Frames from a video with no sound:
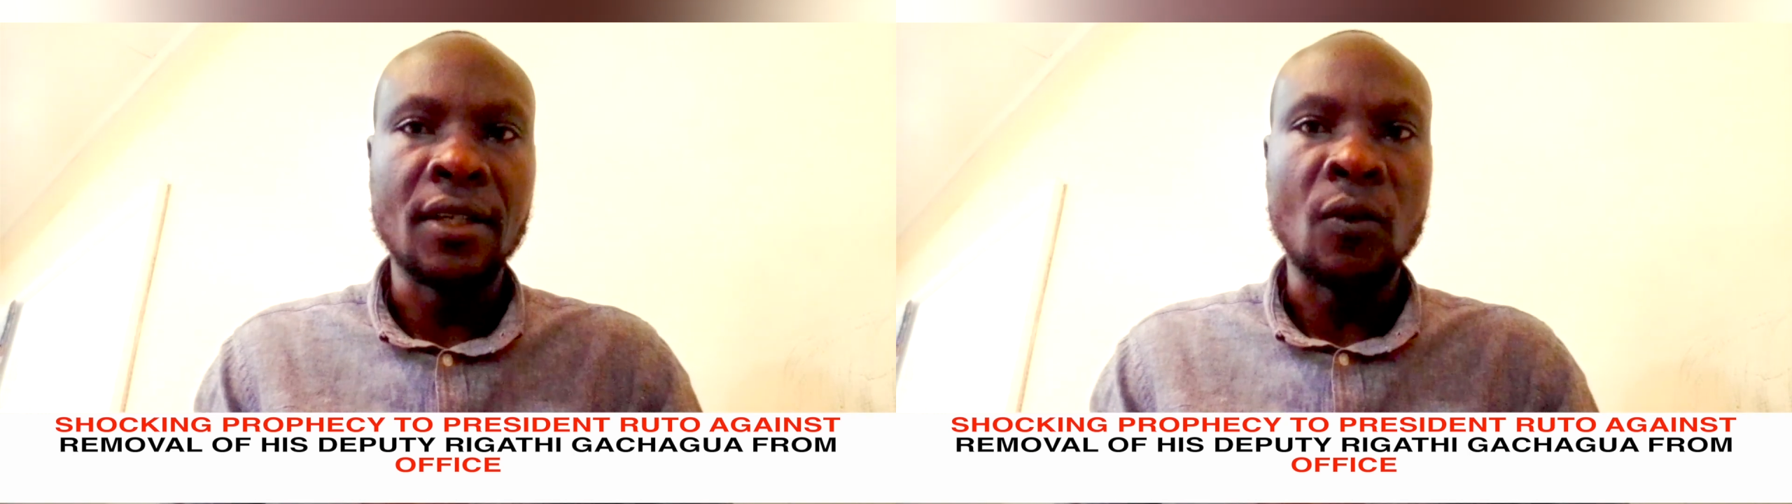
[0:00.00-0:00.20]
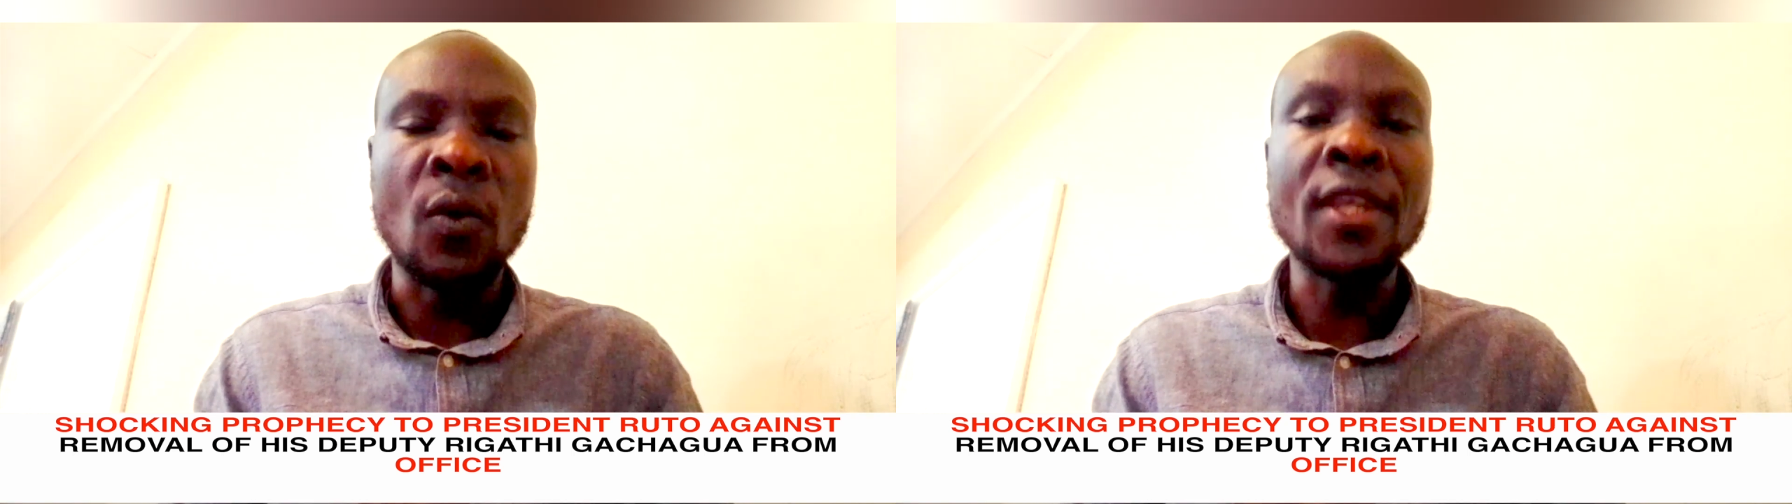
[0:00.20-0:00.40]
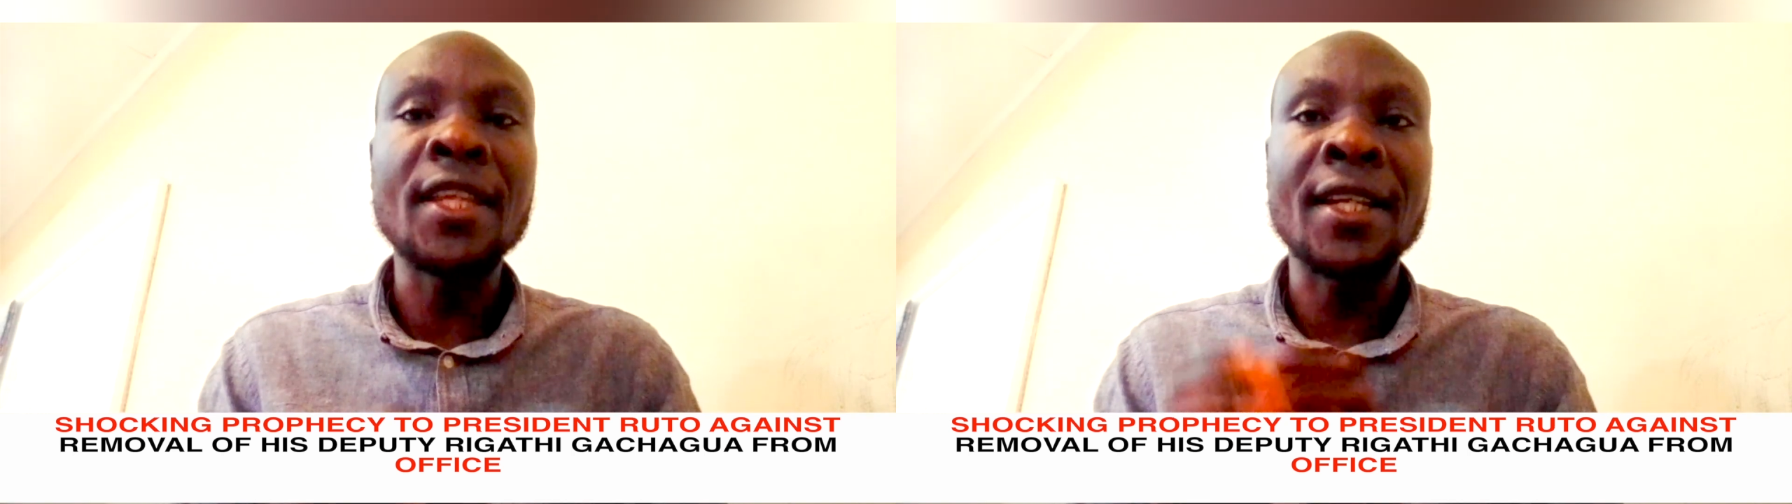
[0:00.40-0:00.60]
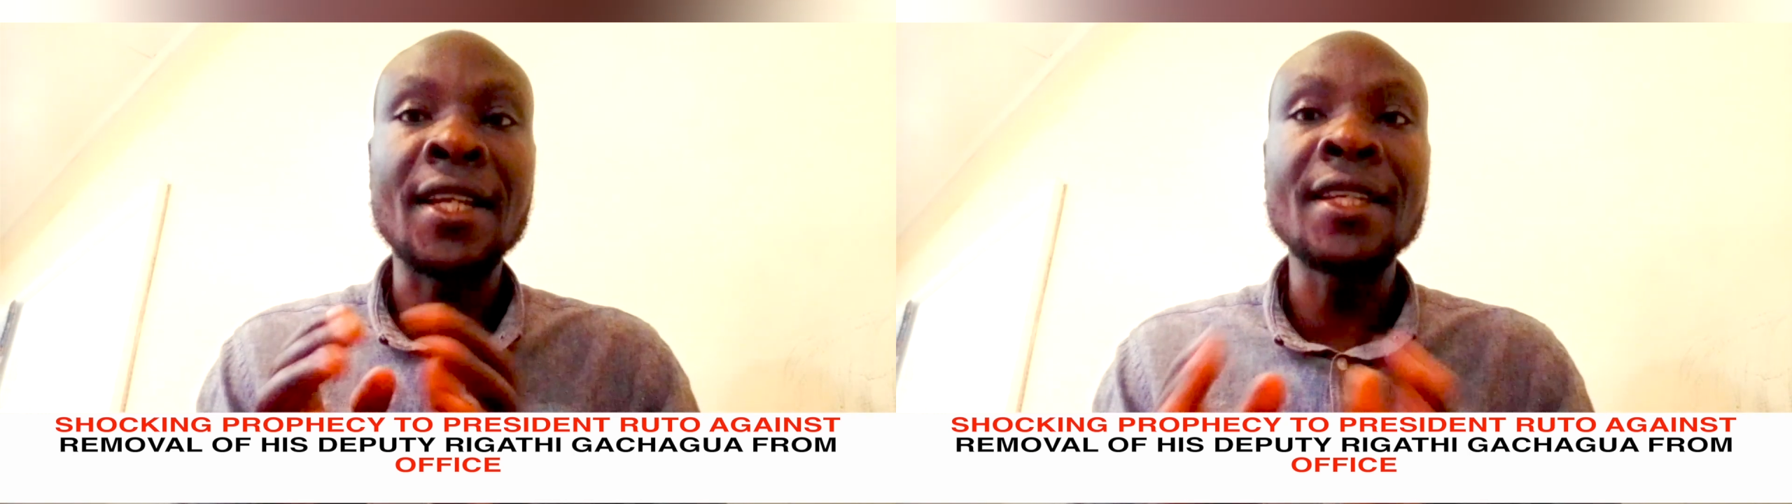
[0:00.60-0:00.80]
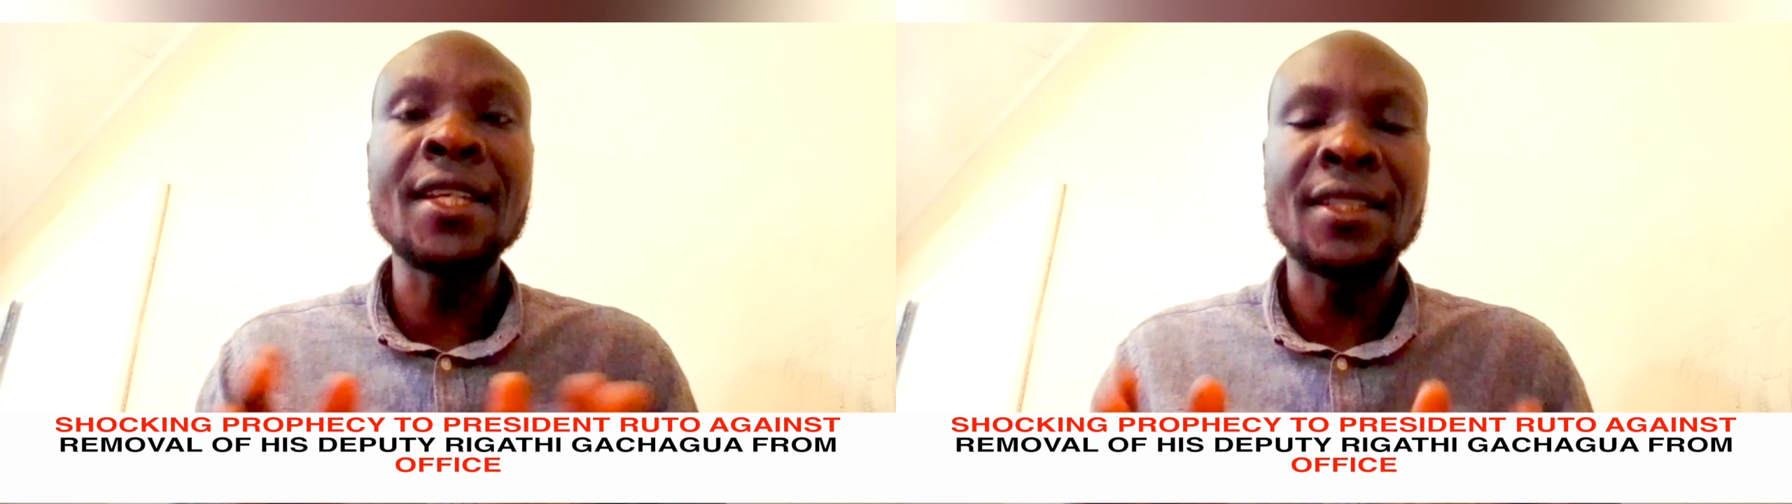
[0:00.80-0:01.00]
with
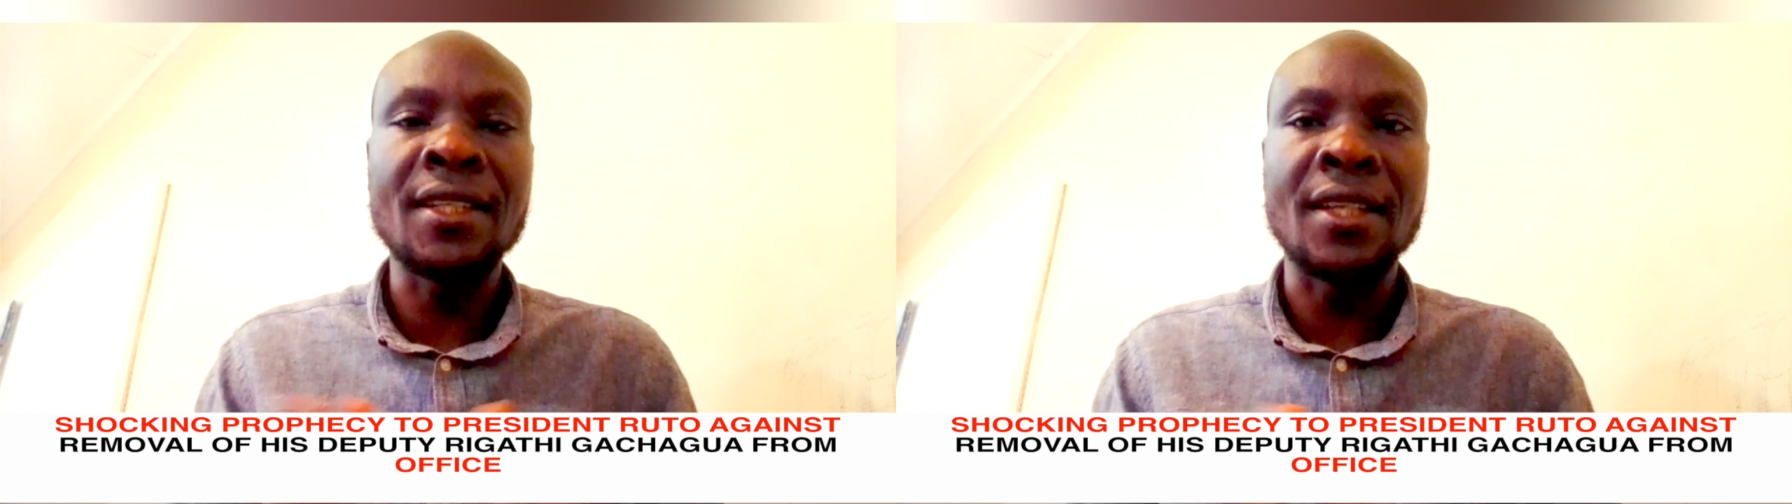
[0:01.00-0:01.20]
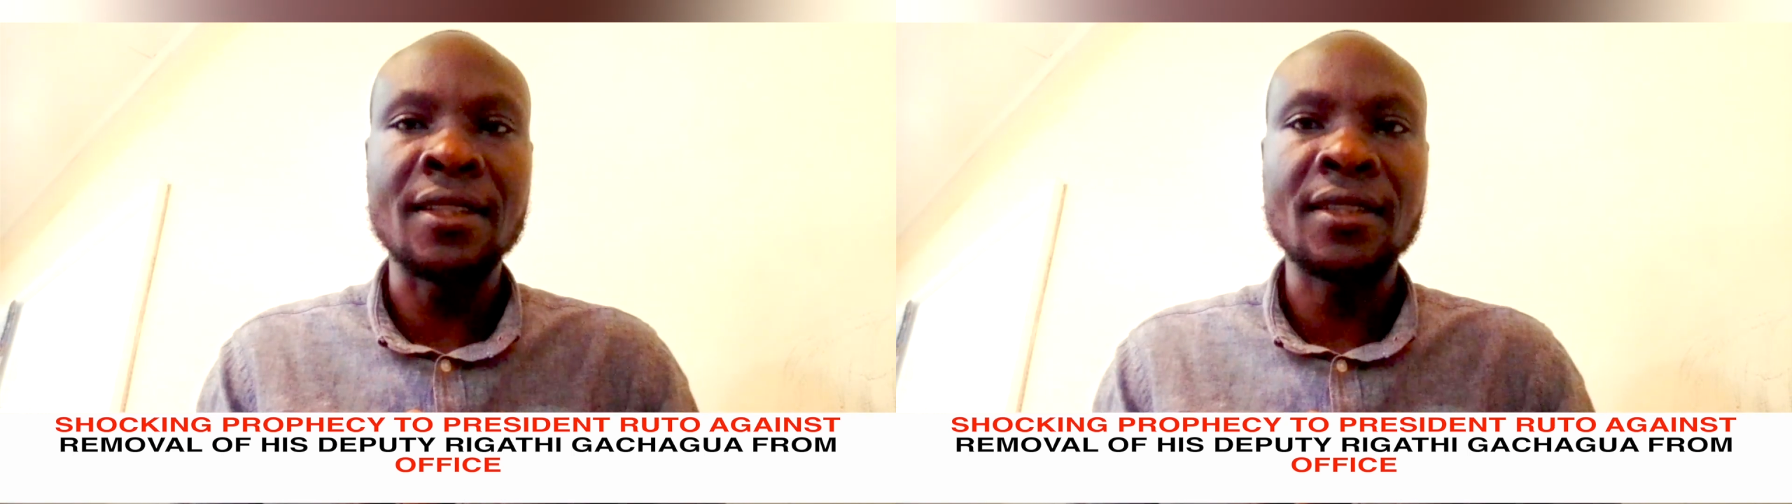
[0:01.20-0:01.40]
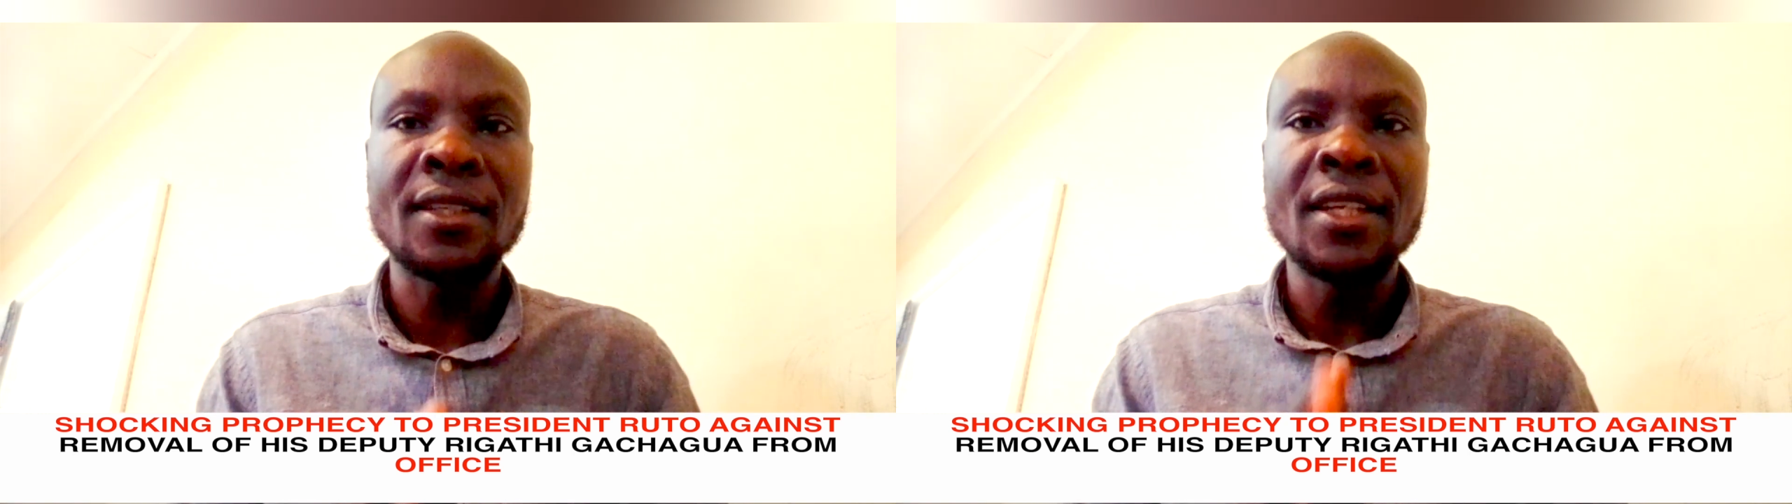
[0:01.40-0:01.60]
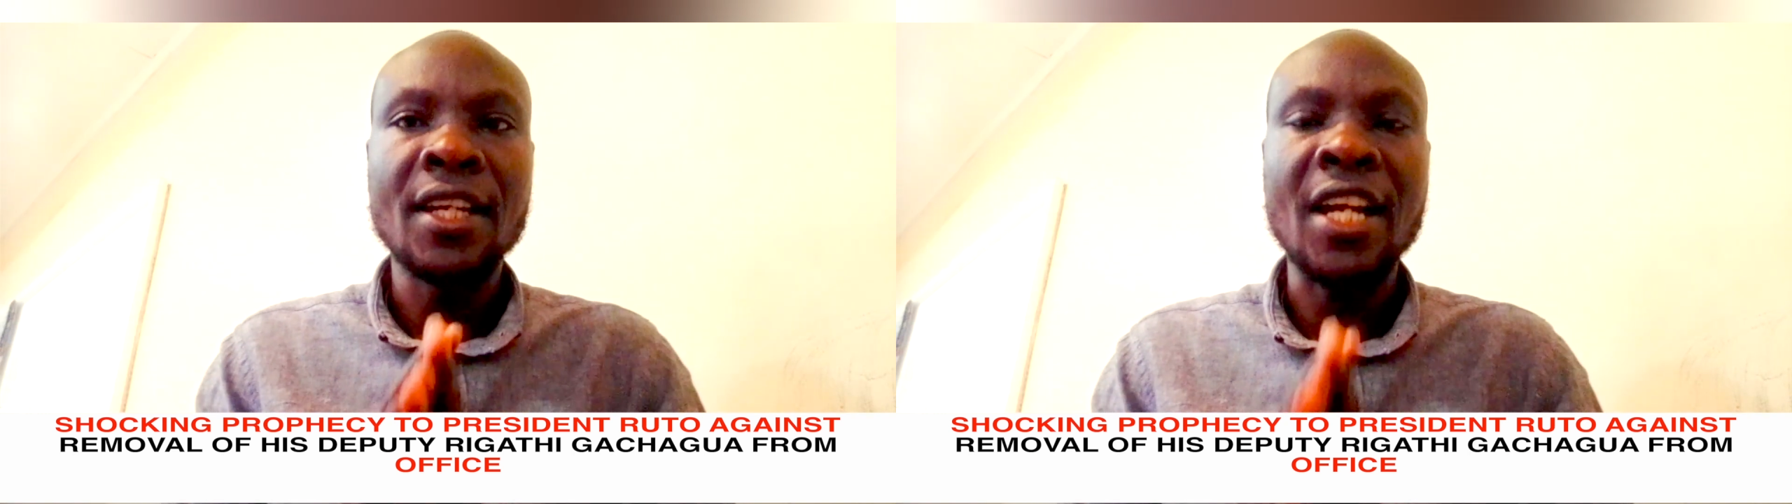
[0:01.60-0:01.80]
religious leaders